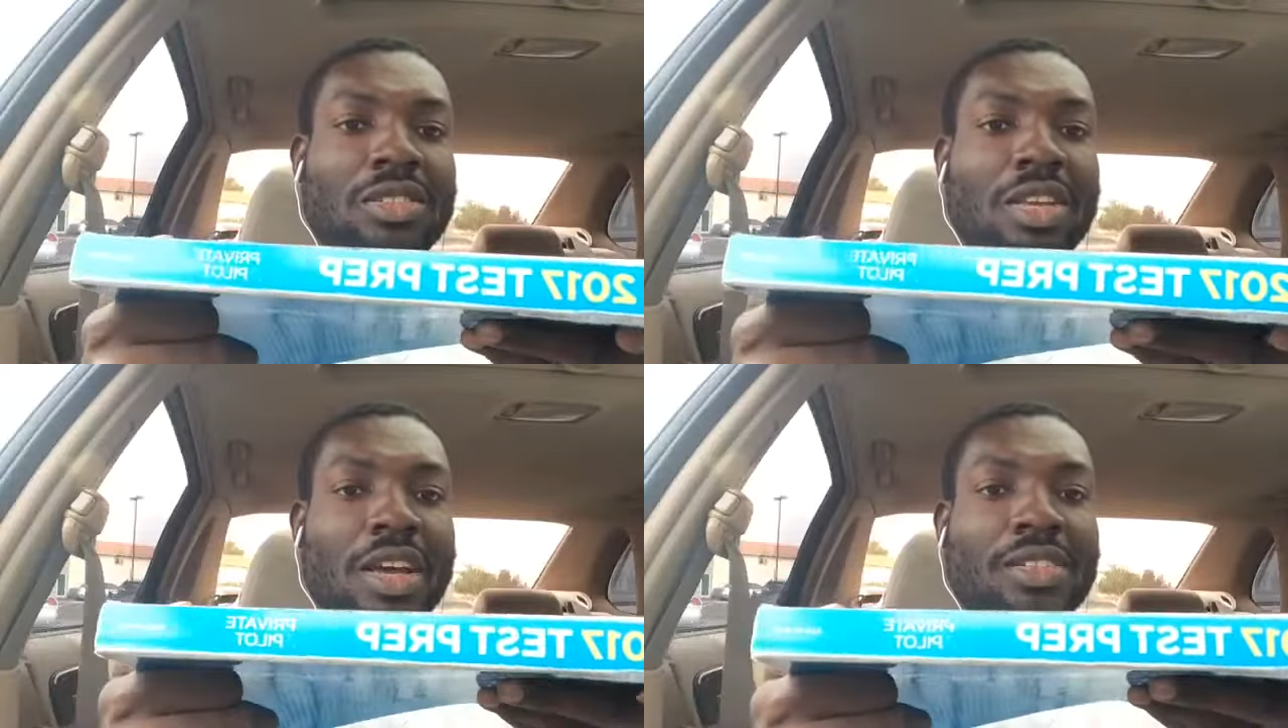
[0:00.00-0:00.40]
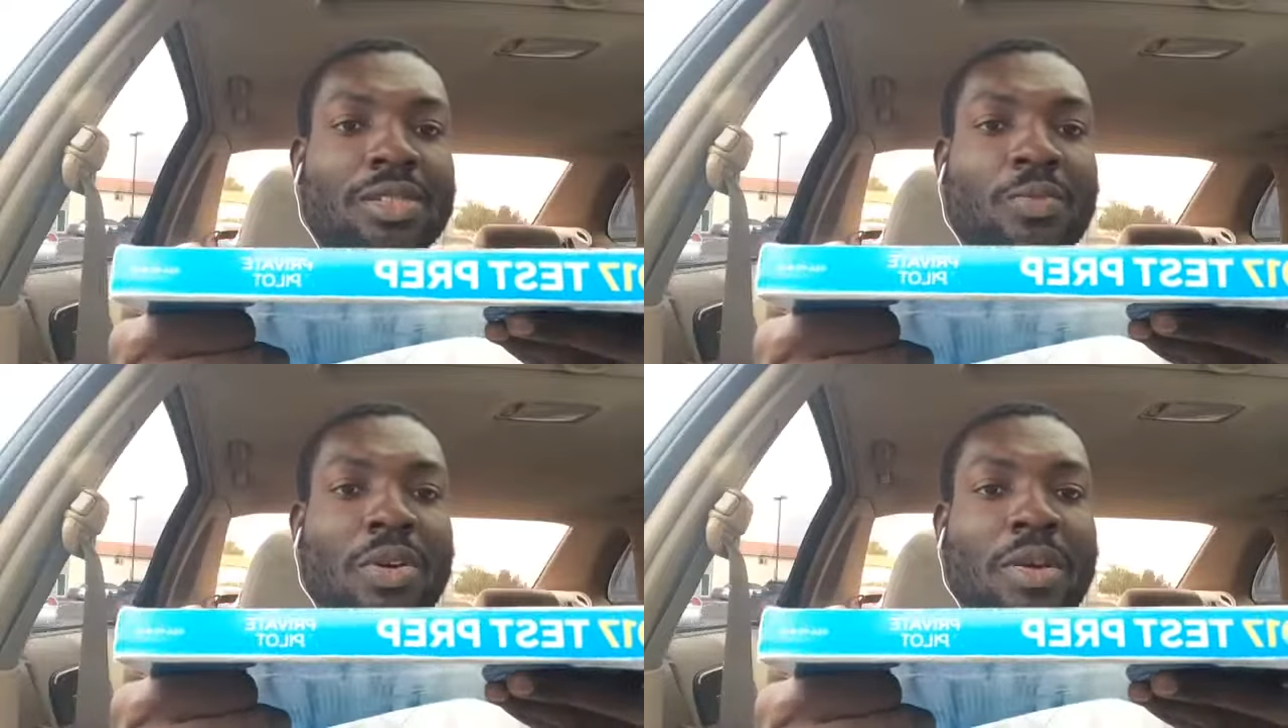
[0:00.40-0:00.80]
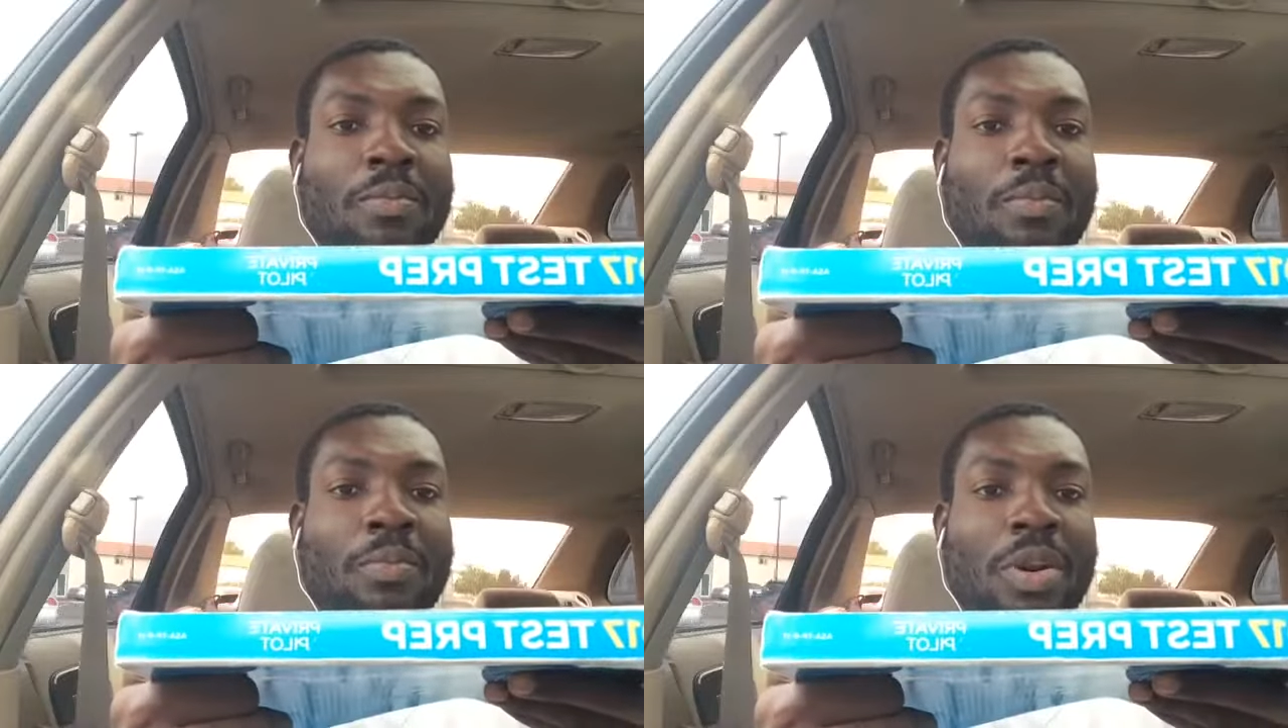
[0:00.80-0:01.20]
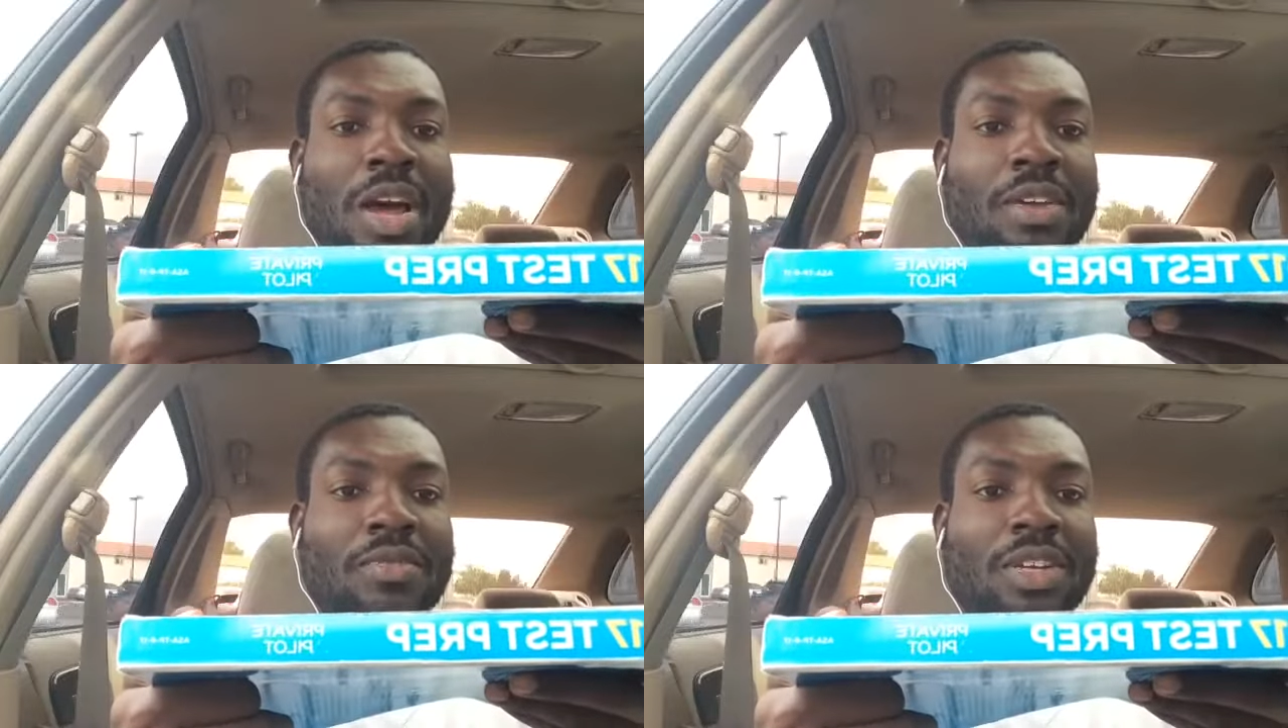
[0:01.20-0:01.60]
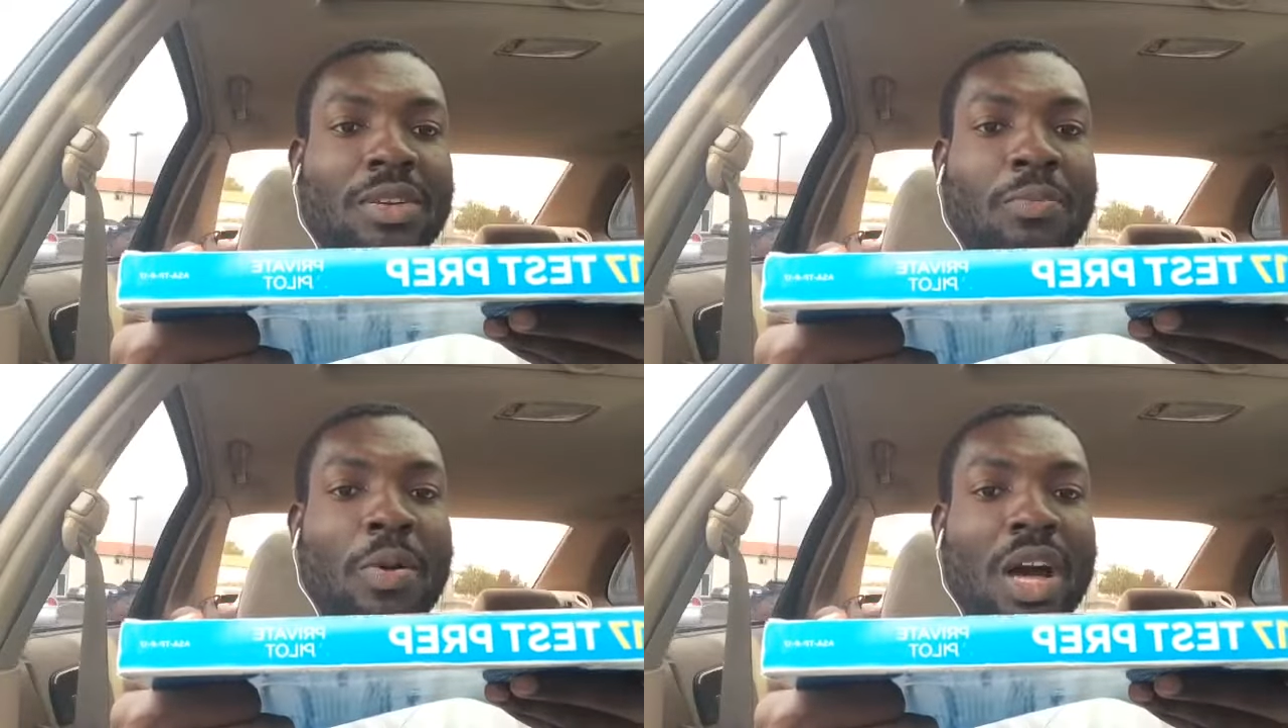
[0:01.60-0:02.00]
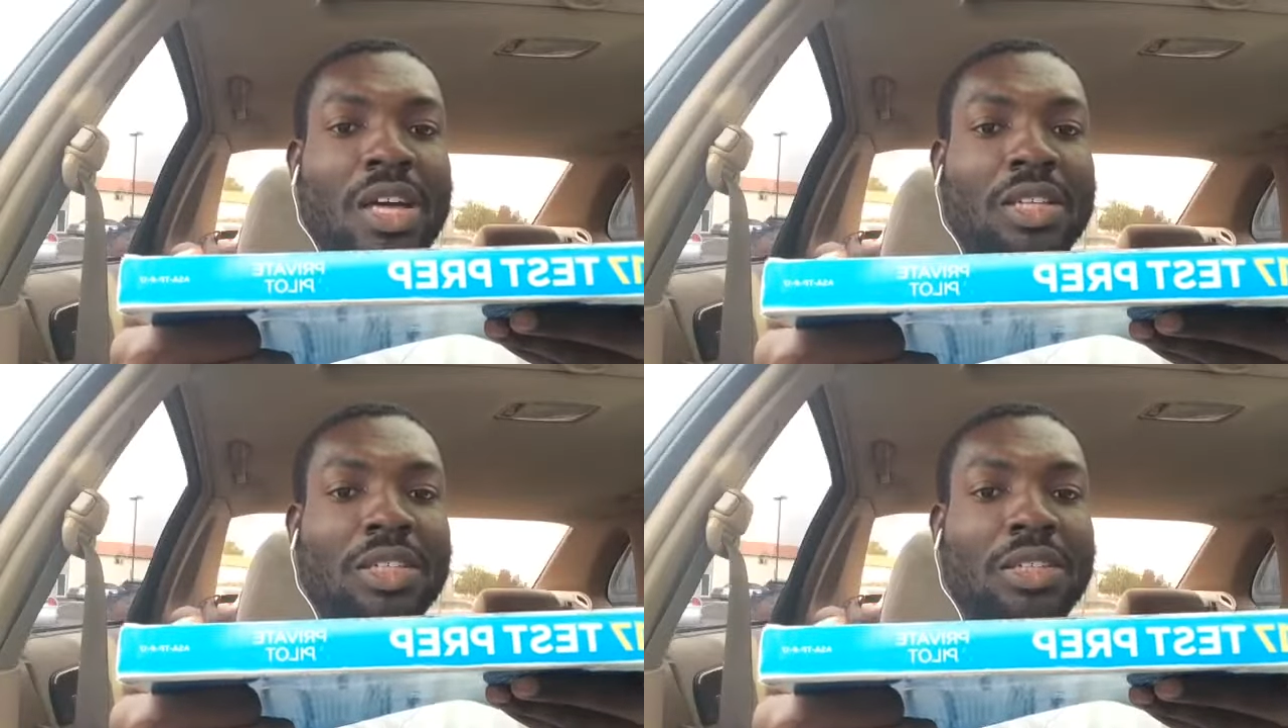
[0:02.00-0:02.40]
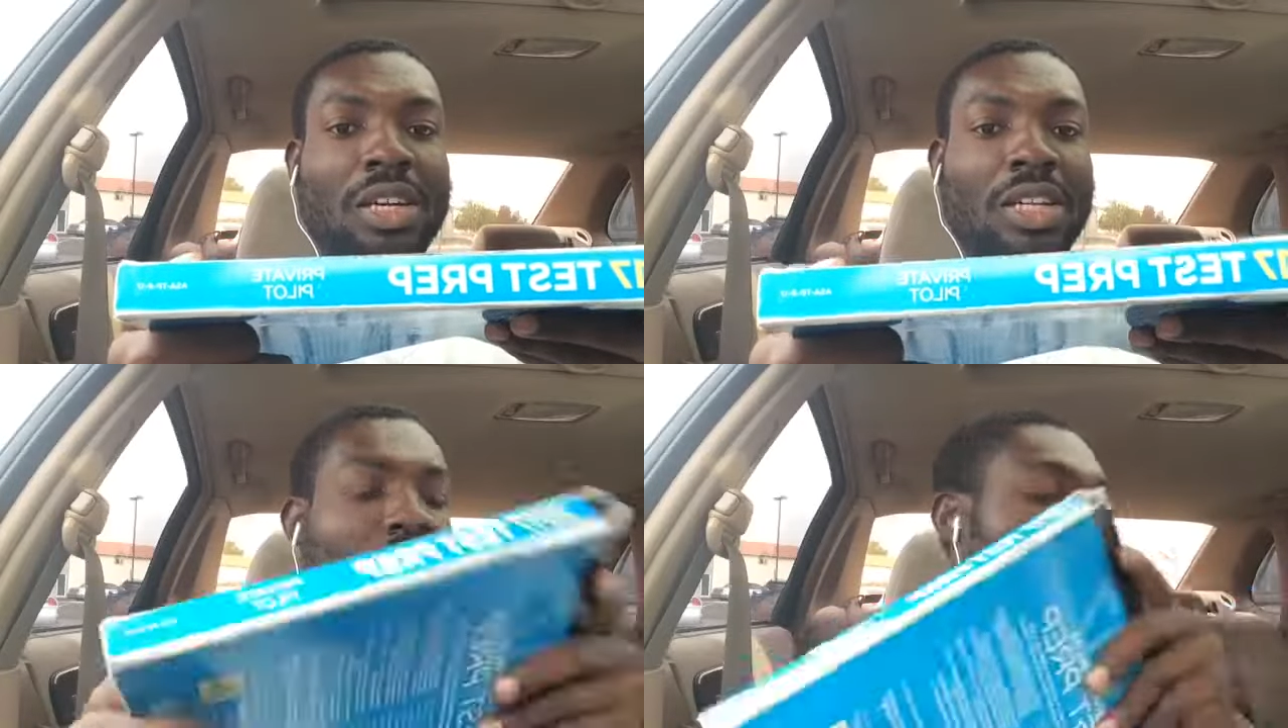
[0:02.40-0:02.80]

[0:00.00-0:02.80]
test prep private pilot, right?